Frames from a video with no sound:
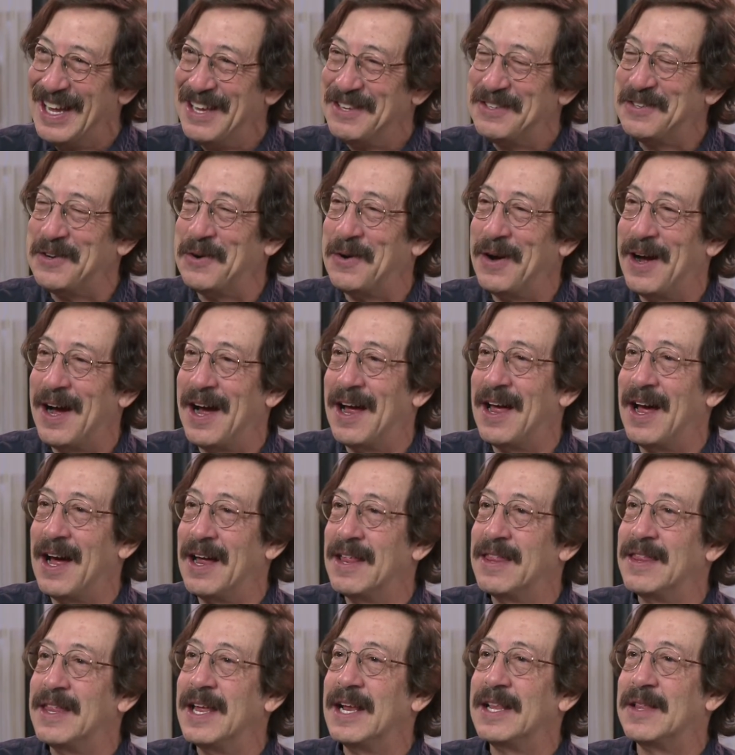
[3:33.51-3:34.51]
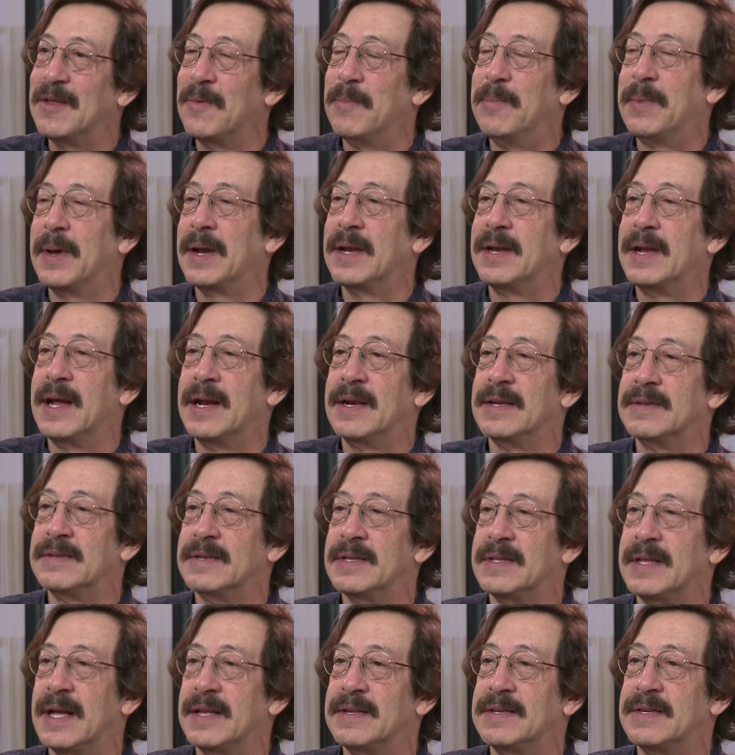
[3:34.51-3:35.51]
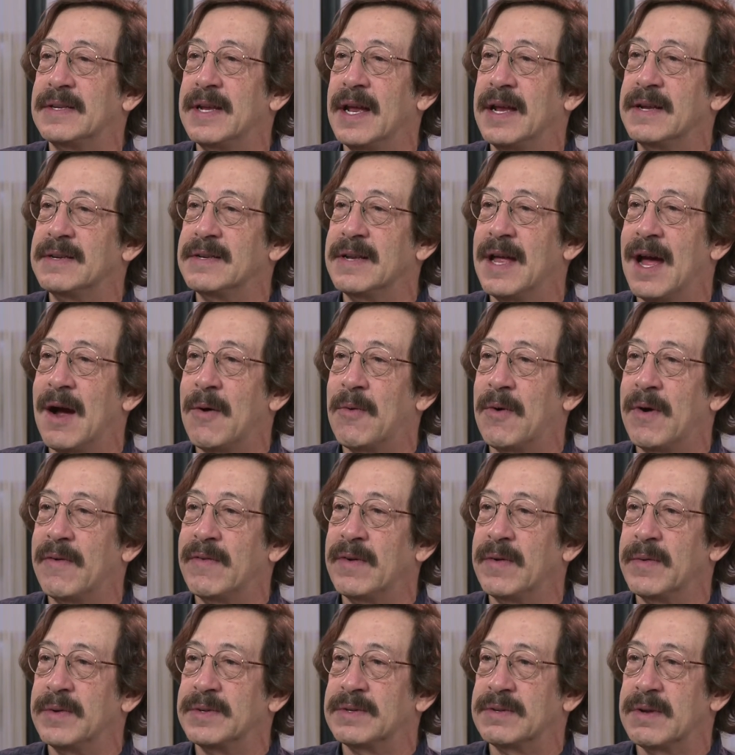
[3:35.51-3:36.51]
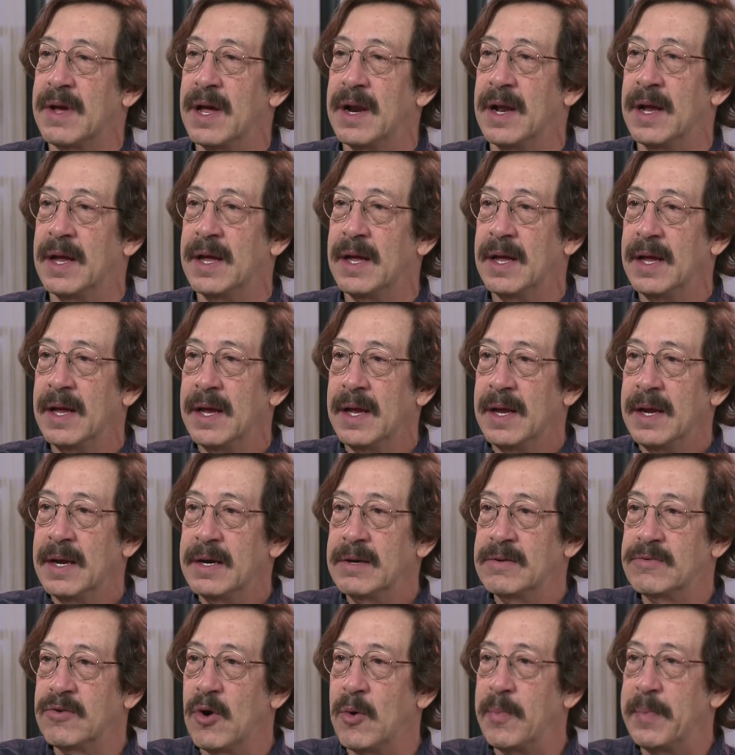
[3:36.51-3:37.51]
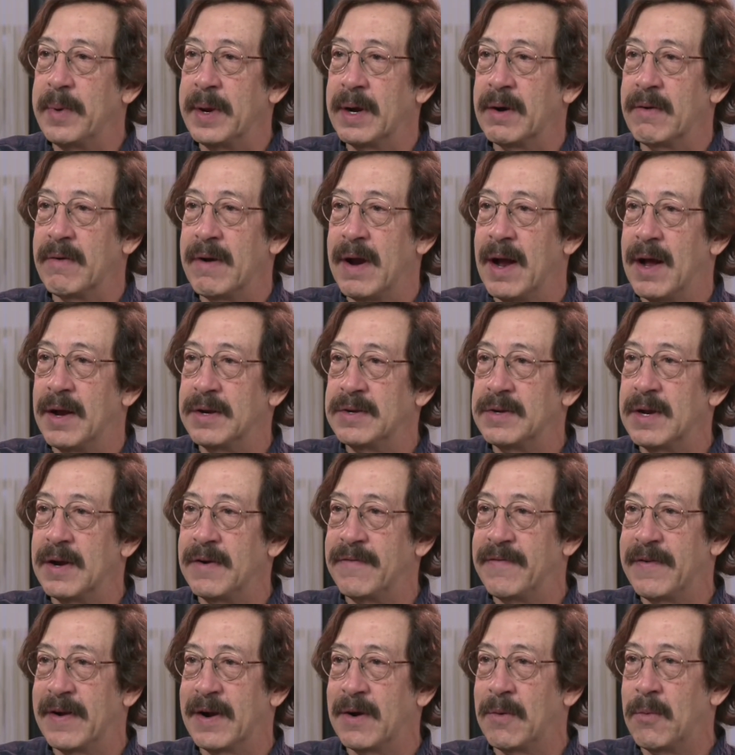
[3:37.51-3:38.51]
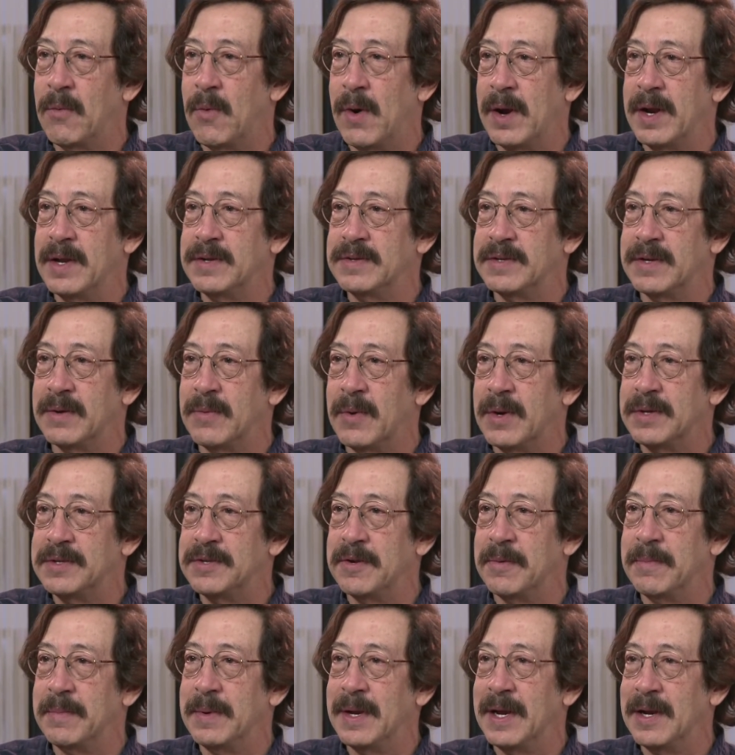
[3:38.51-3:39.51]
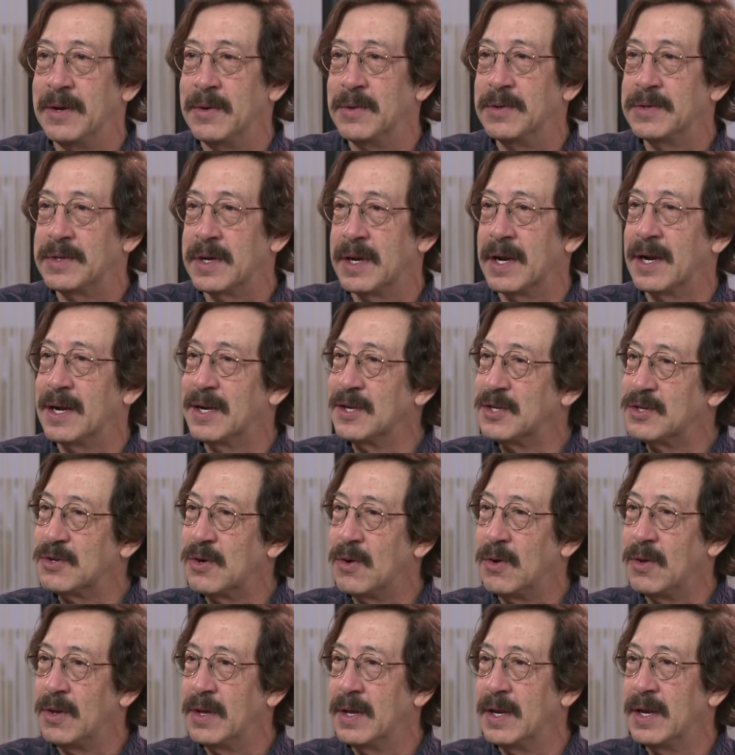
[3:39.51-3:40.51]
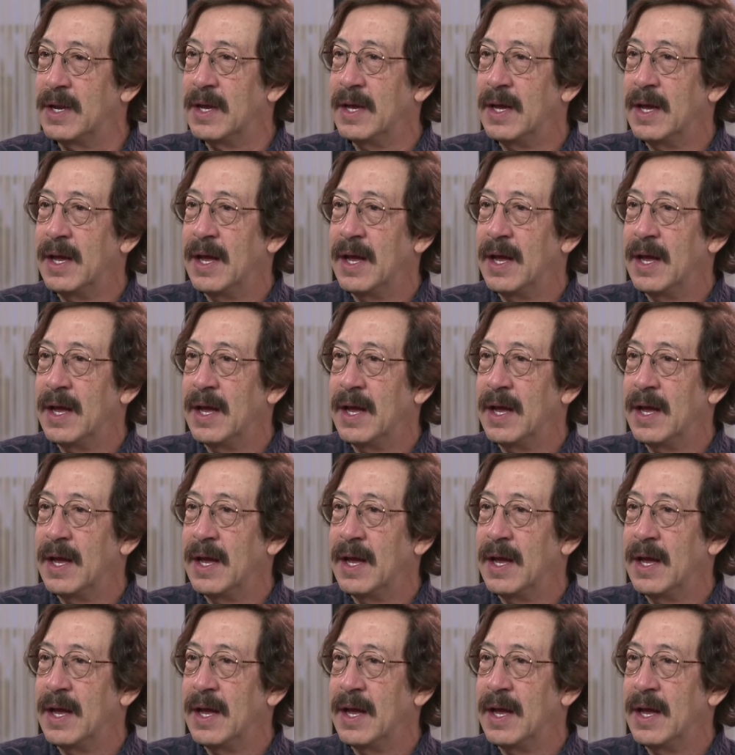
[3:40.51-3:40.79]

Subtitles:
So I think the big data is at that stage now where everyone's kind of groping around trying to figure out what is it, what does it mean, who's going to control it.